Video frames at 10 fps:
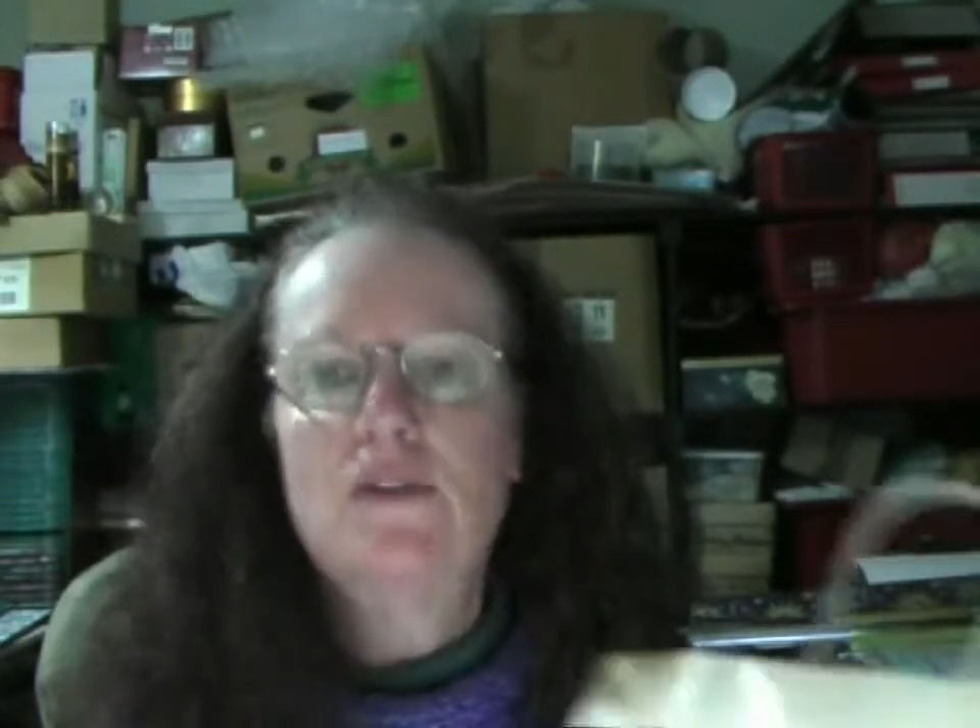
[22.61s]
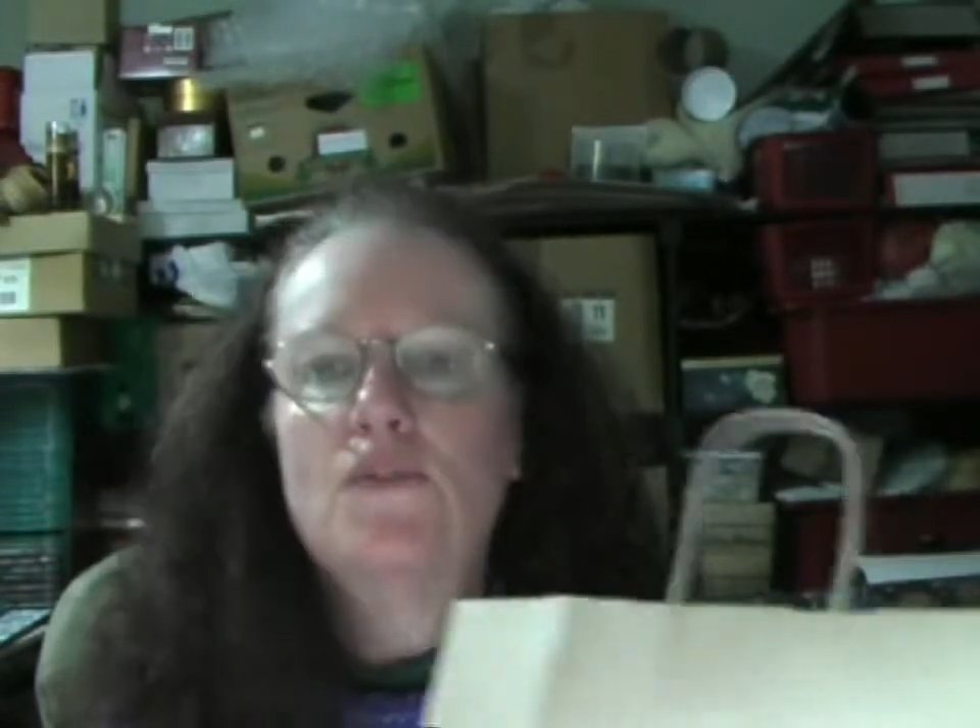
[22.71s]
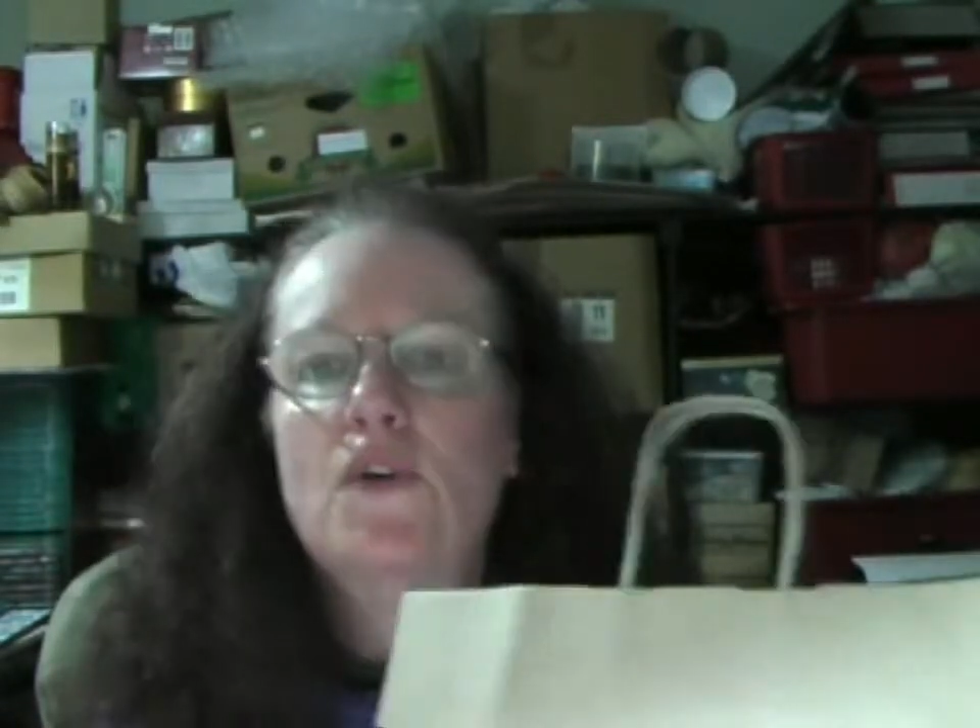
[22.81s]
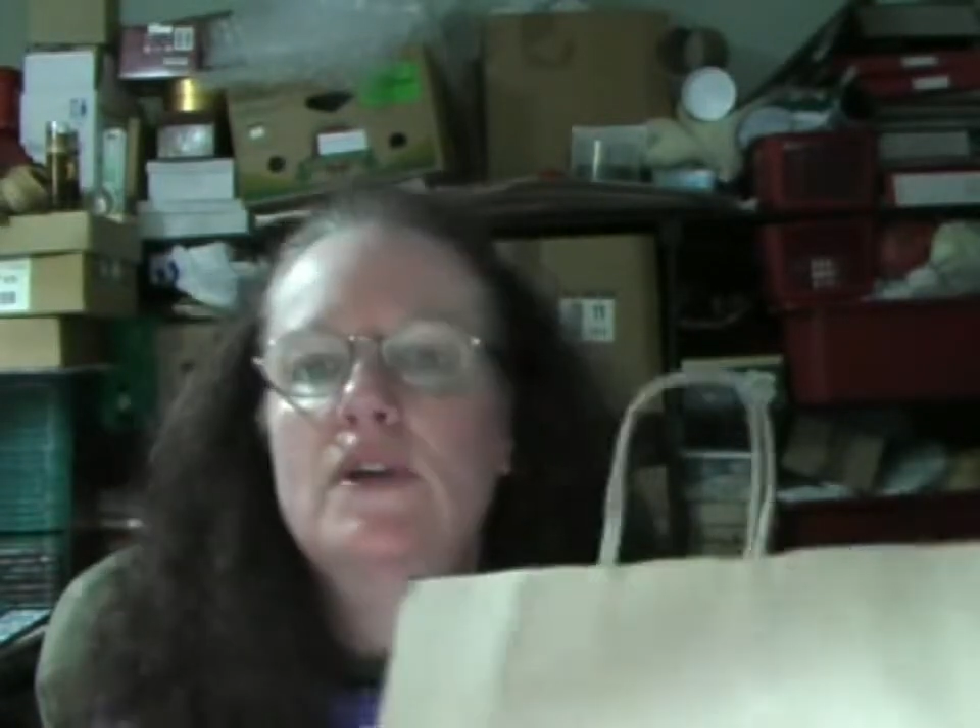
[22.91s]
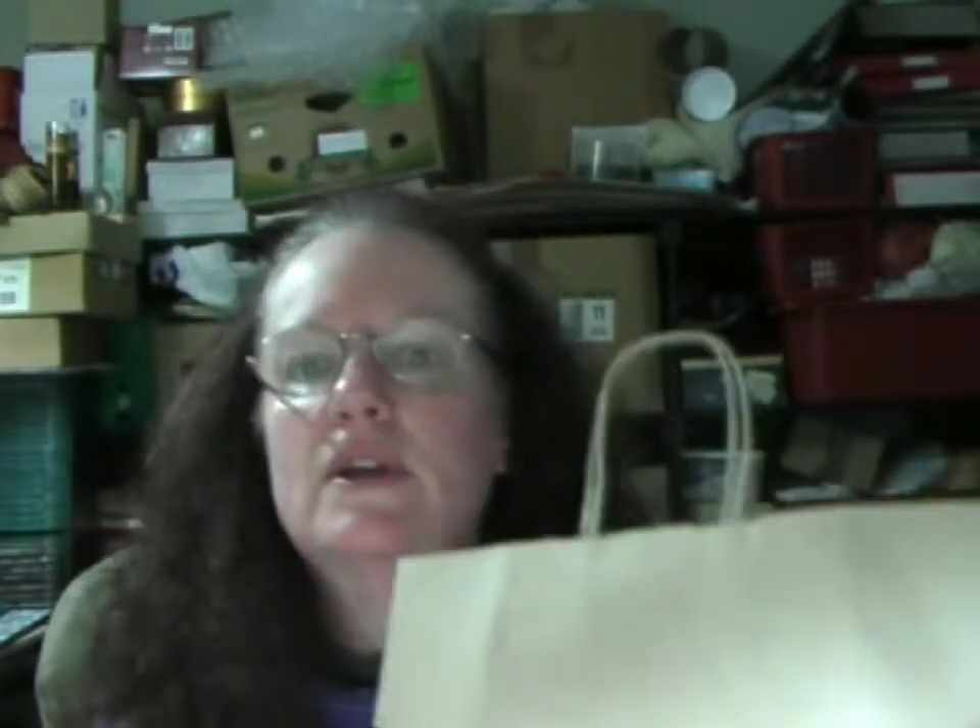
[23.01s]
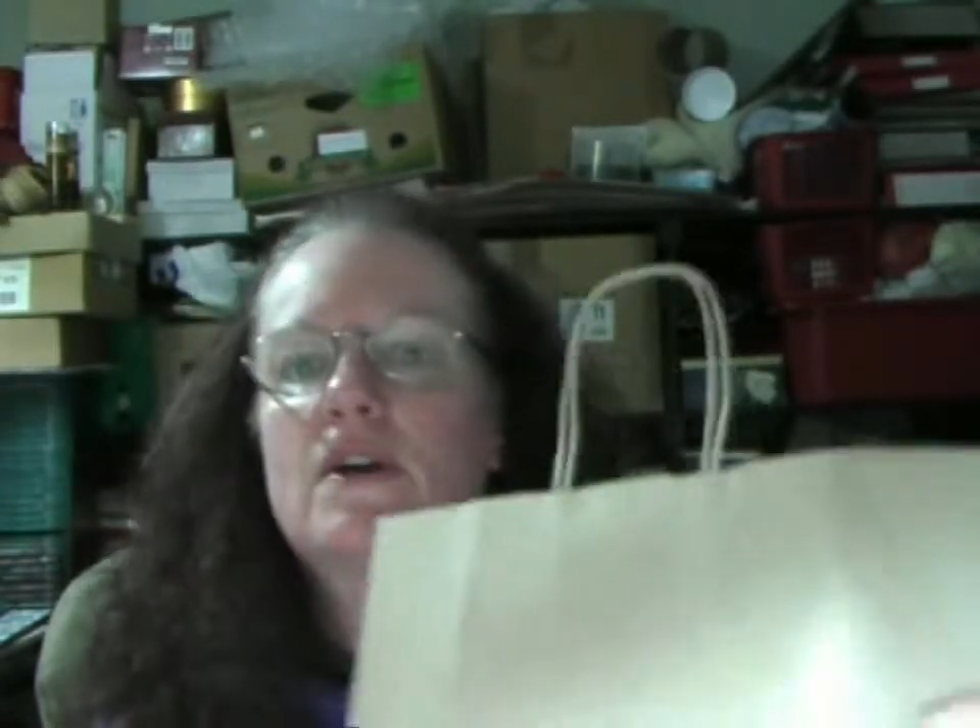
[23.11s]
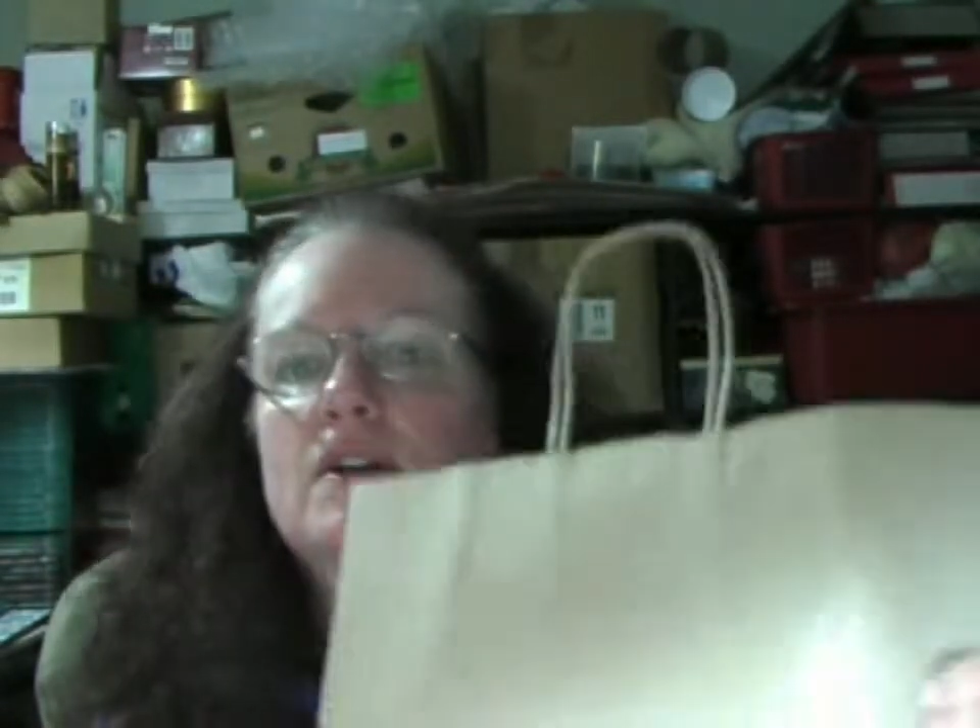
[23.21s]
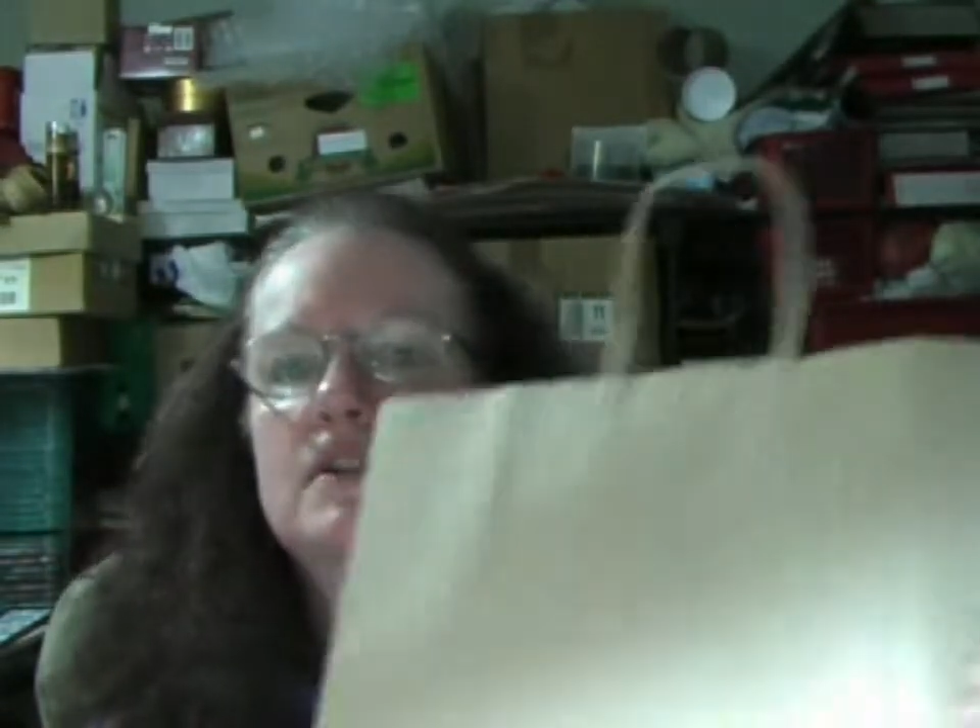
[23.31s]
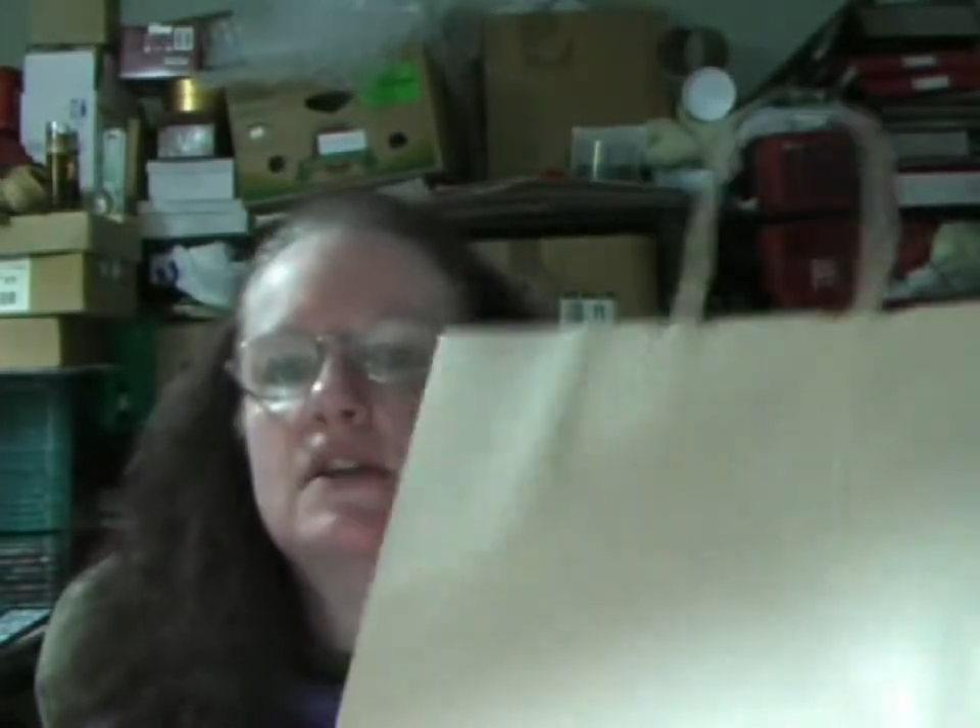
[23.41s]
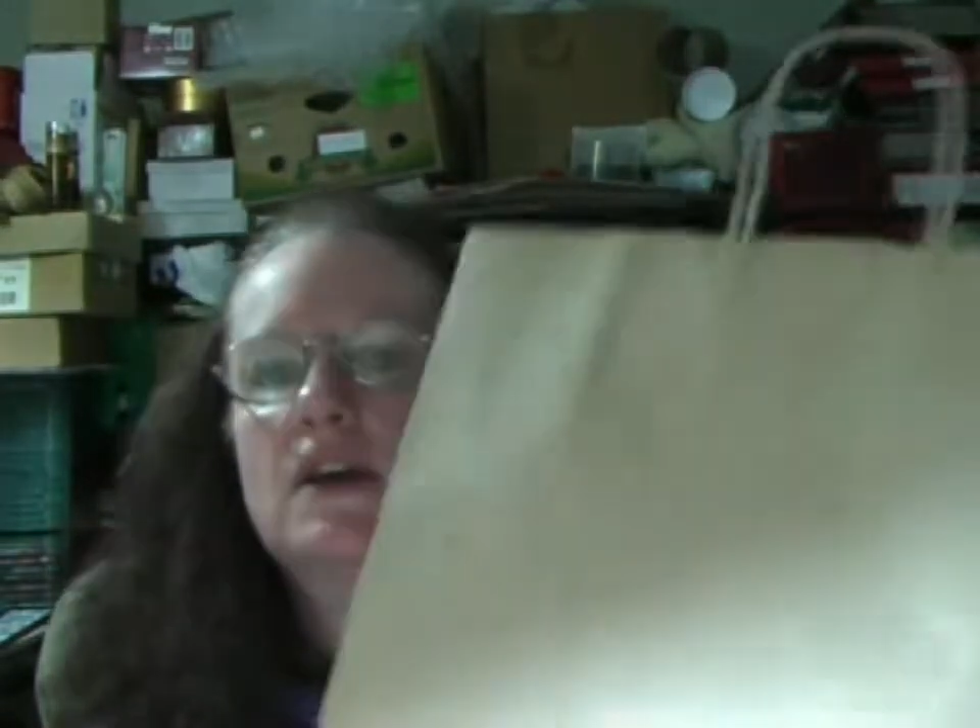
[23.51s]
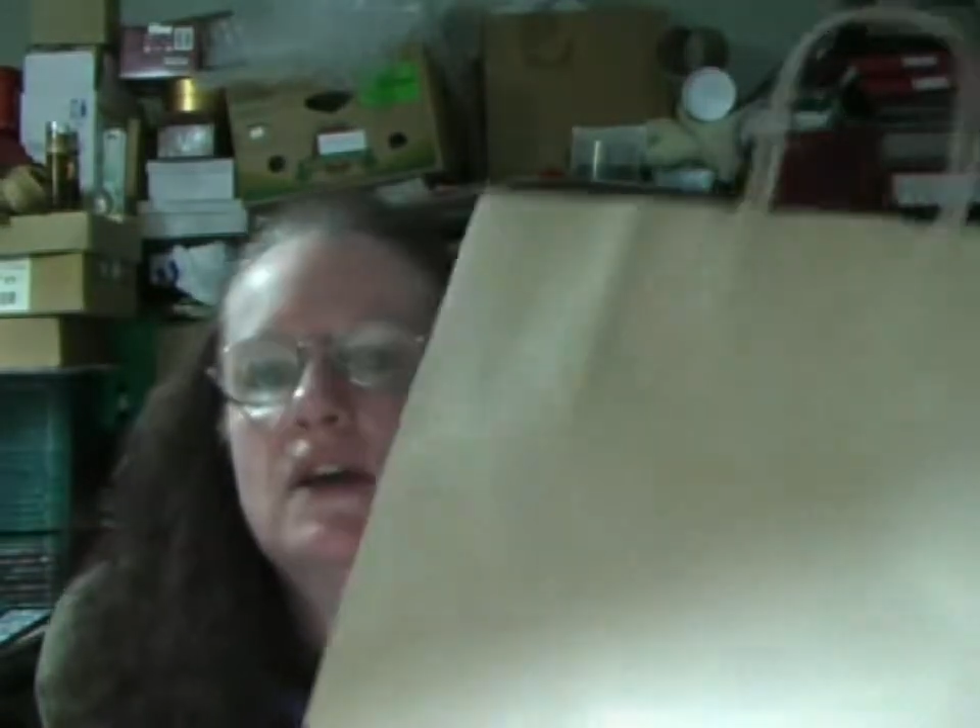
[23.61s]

very nice